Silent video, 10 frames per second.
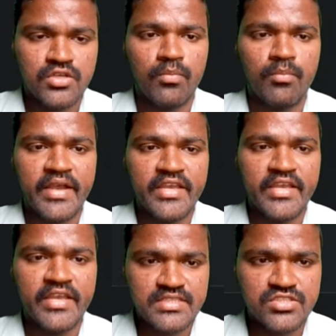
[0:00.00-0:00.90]
So by
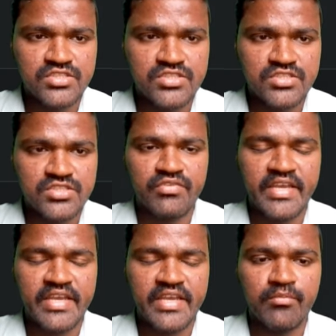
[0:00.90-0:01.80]
using this logic, we
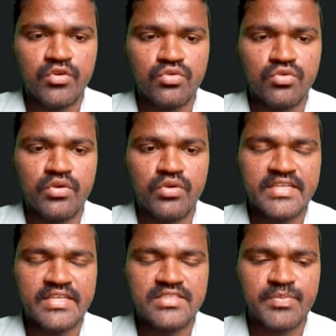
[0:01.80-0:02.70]
can able to
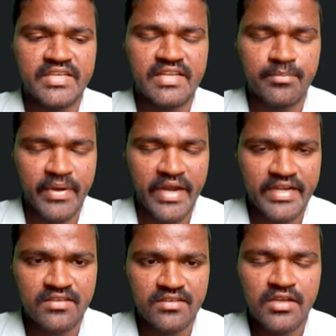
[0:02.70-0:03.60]
get this particular
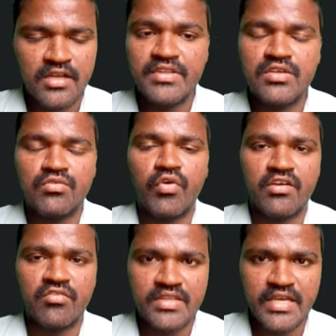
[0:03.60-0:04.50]
pattern with
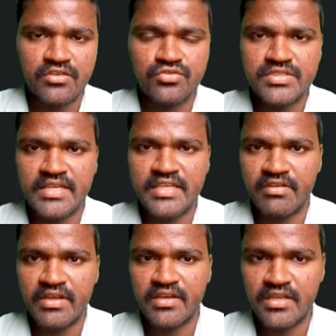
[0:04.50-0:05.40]
whatever the user
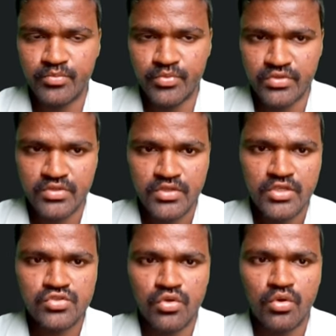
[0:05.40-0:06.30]
given in.
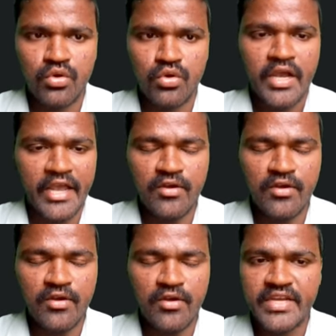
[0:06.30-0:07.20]
So I
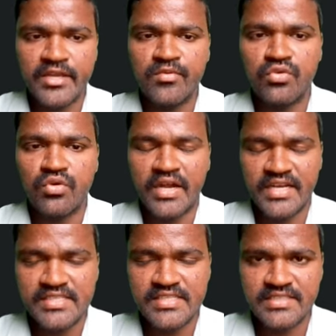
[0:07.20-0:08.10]
hope you can able to
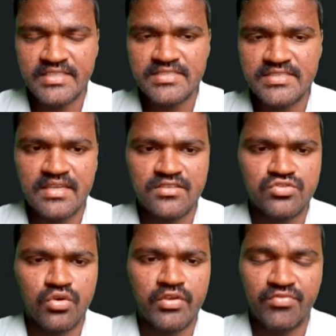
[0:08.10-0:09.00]
understand this.
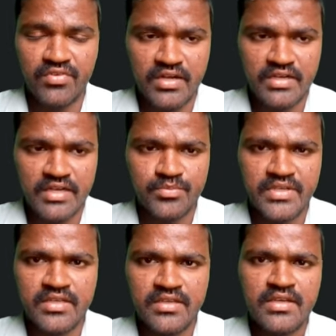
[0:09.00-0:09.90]
So if not, let
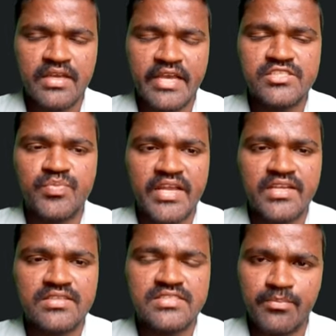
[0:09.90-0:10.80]
me
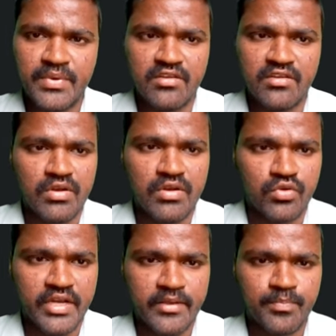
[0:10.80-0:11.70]
explain simply one
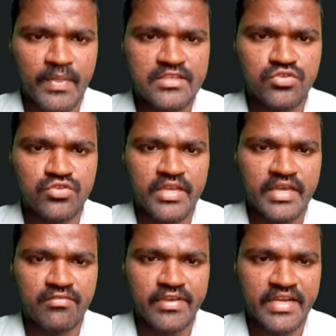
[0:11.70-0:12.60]
more time. So
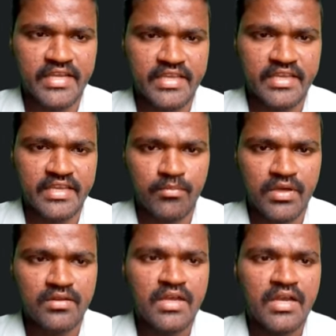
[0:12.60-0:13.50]
here we are taking
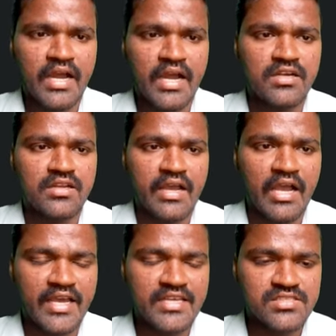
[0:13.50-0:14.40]
number, and
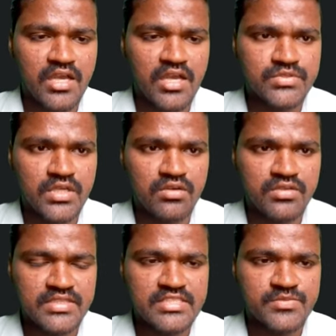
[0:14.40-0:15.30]
as
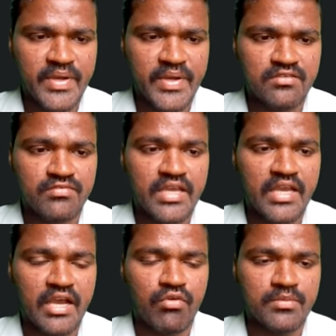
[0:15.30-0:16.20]
observed in this pattern,
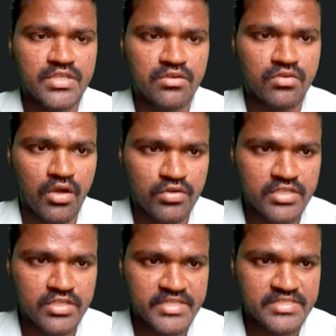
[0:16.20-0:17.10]
we have observed
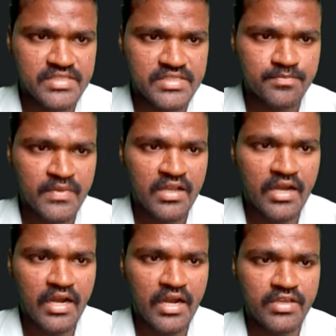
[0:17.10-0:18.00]
outer spaces,
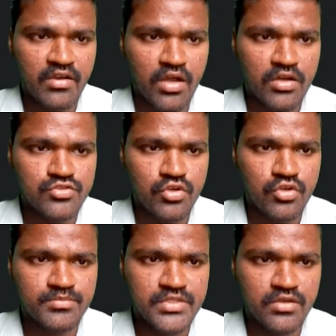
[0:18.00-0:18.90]
and we have also
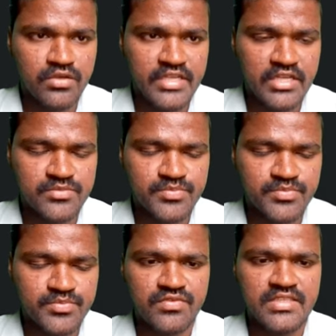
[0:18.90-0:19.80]
observed inner
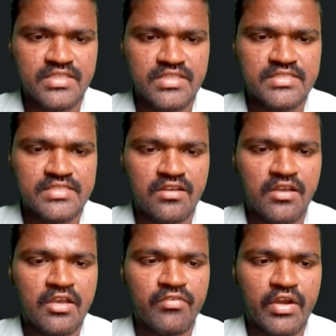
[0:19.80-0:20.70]
spaces. For that reason,
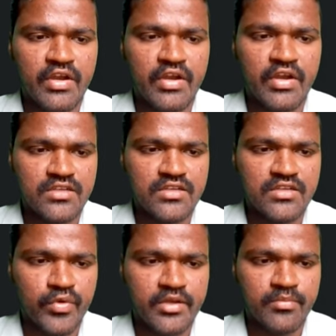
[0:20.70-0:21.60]
we have taken
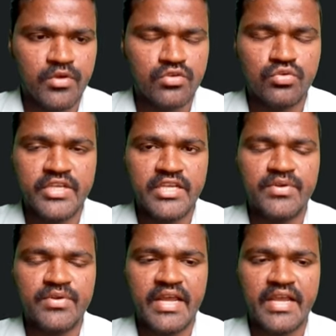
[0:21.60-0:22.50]
two variables to
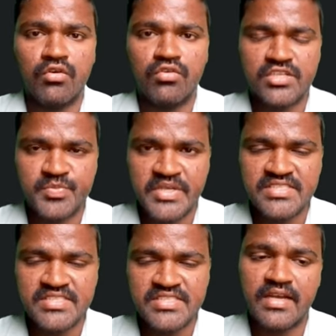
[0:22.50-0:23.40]
track outer
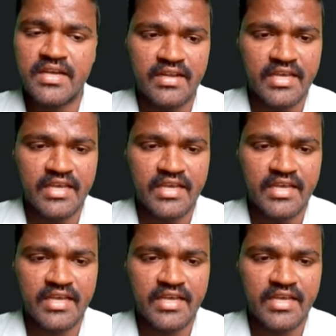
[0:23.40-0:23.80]
spaces and